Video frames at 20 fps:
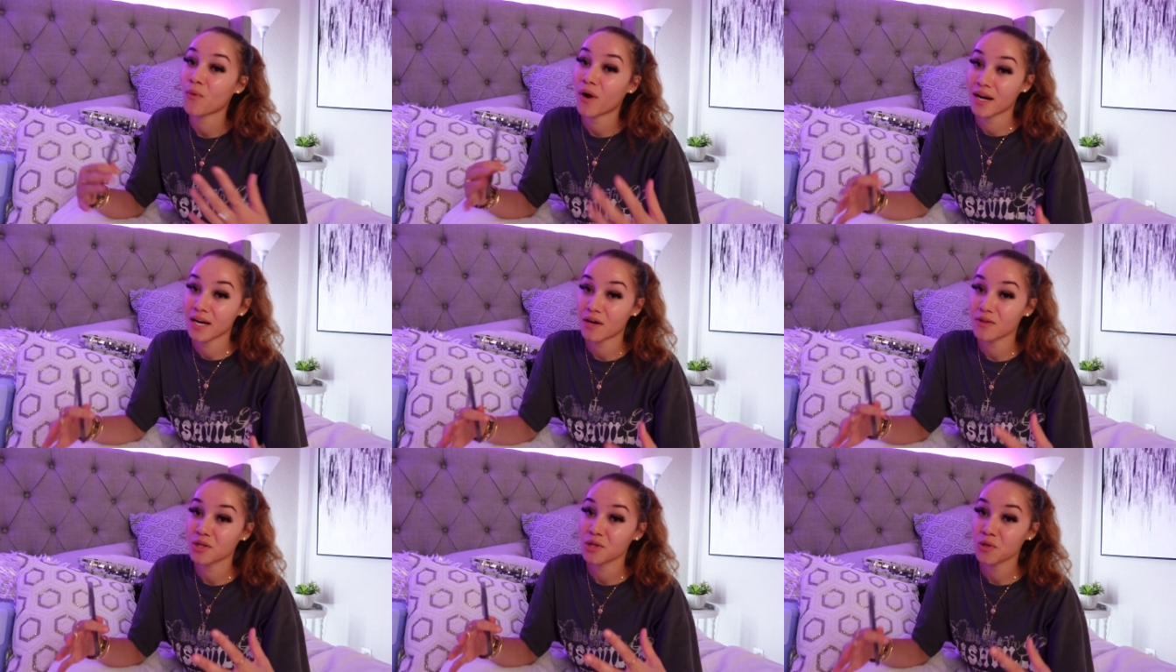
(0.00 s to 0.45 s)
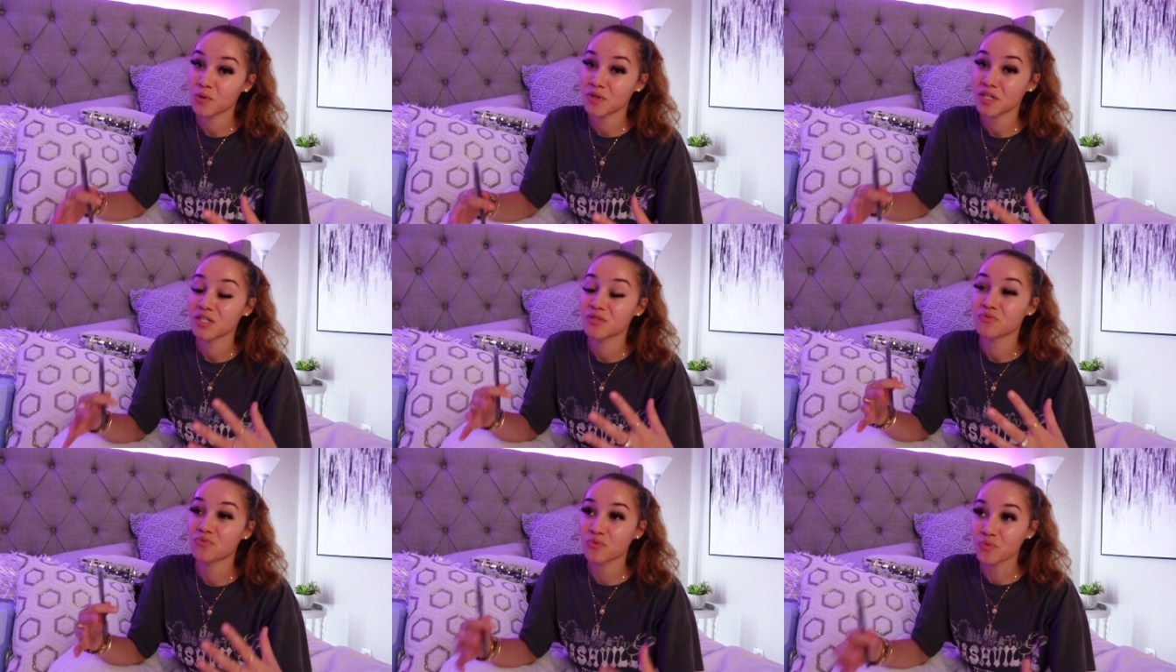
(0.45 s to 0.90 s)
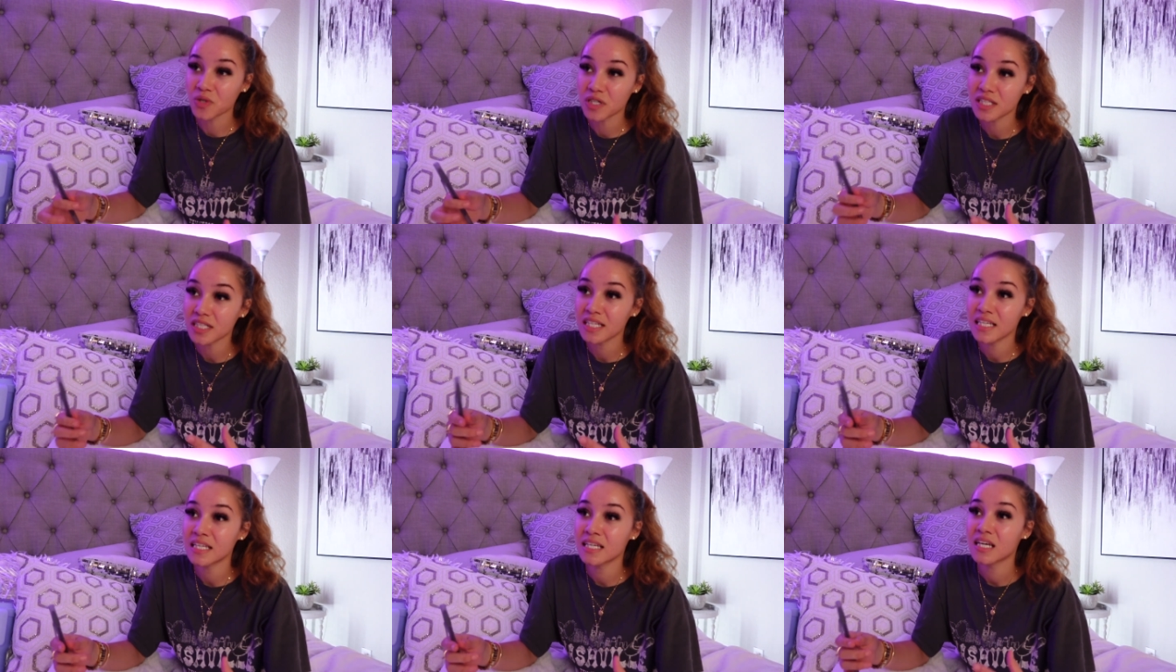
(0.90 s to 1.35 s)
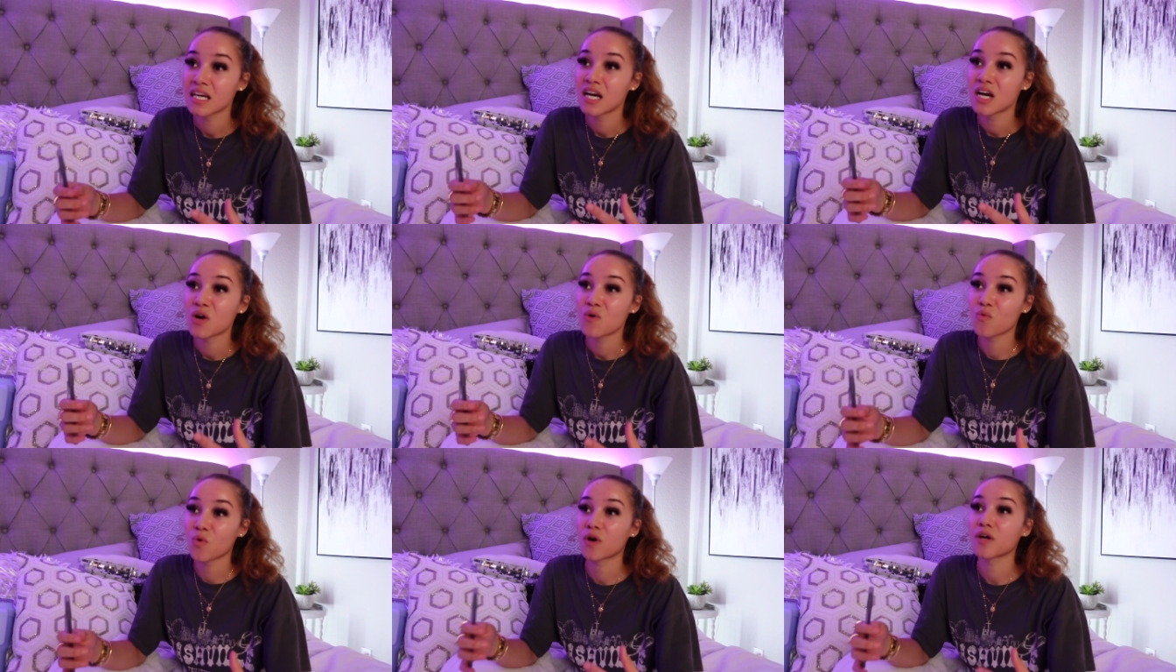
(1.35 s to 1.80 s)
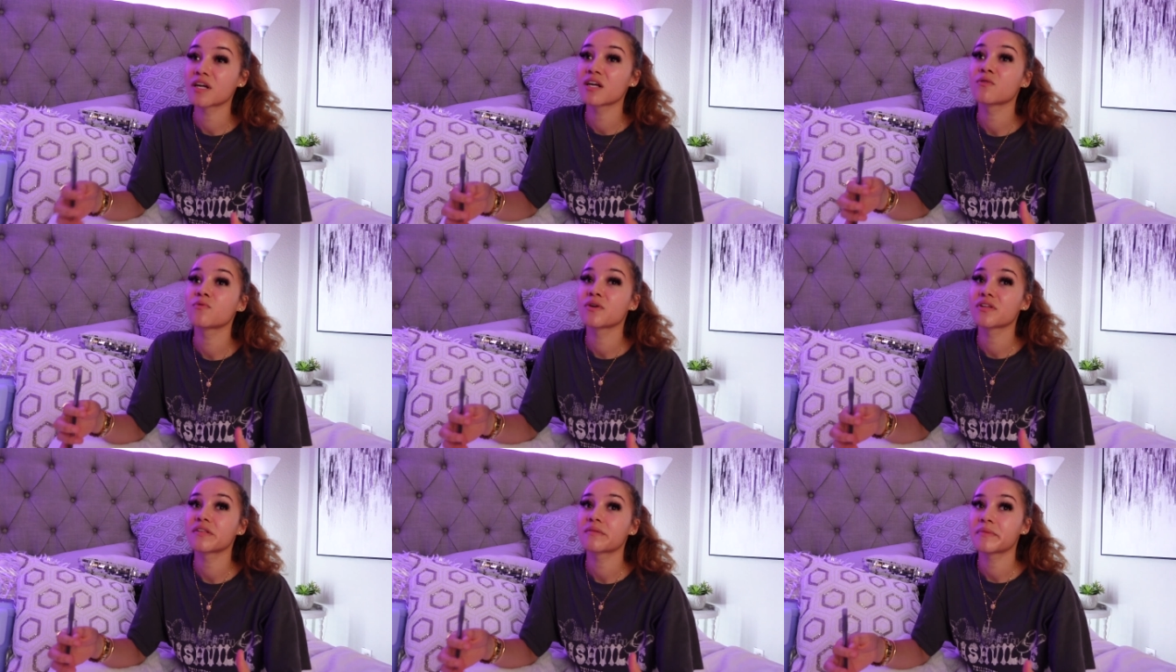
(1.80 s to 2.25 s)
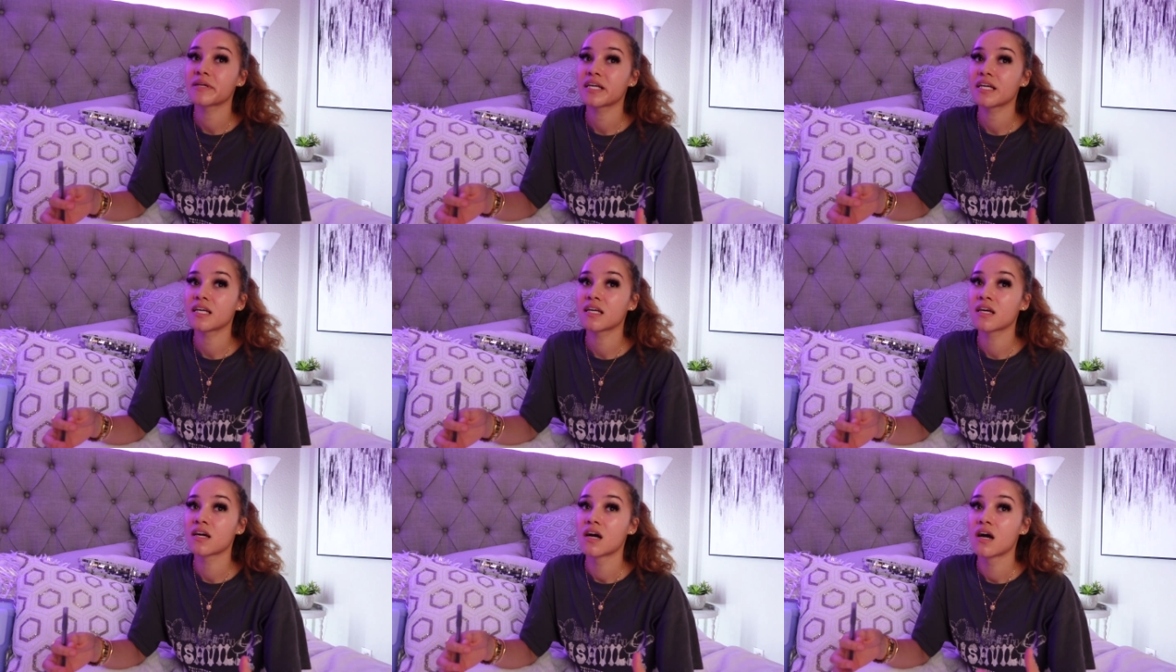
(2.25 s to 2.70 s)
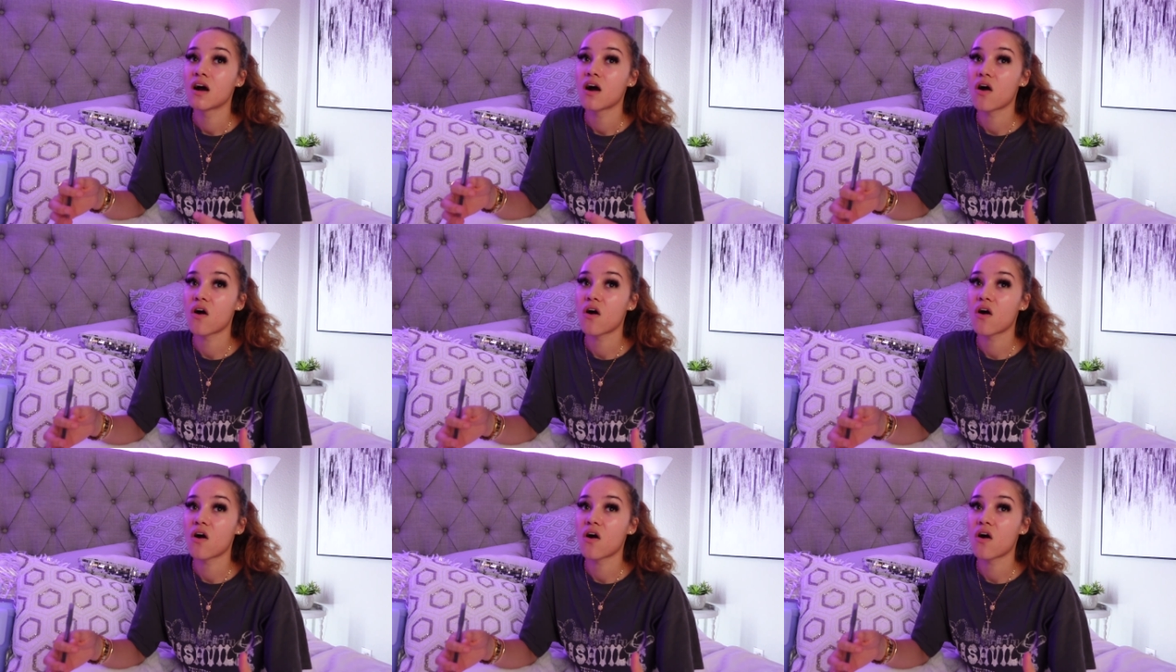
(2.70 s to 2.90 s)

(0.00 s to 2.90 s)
Right now, the Lord is really working with me